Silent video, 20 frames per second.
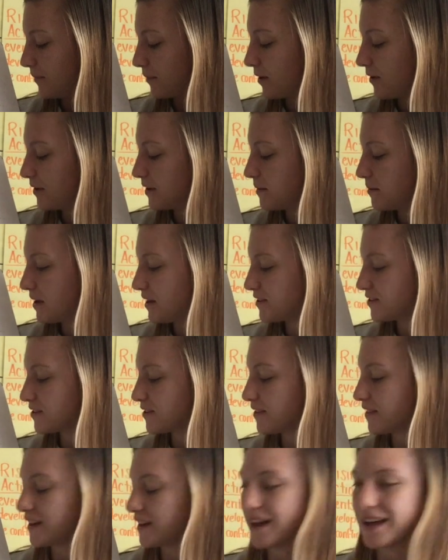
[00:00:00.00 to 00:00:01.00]
I'm going to make
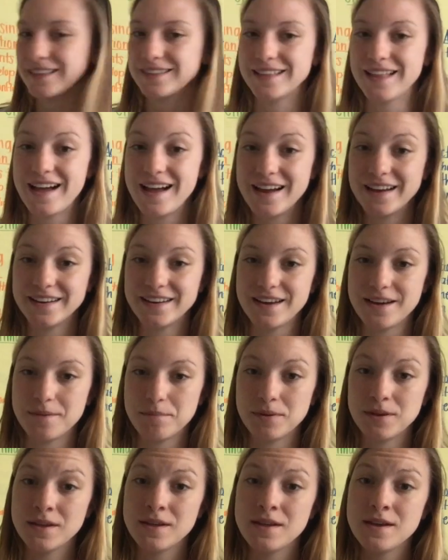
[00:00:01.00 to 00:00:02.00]
sure that I line
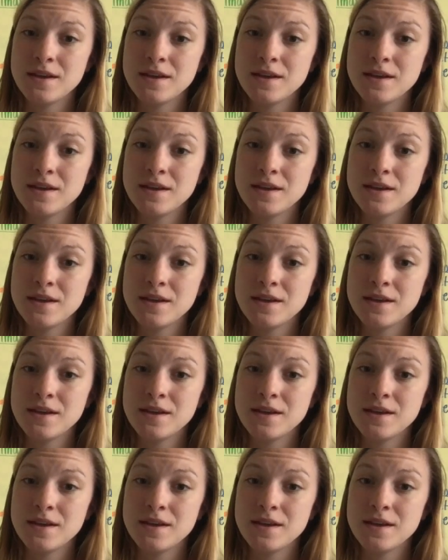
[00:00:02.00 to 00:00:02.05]
up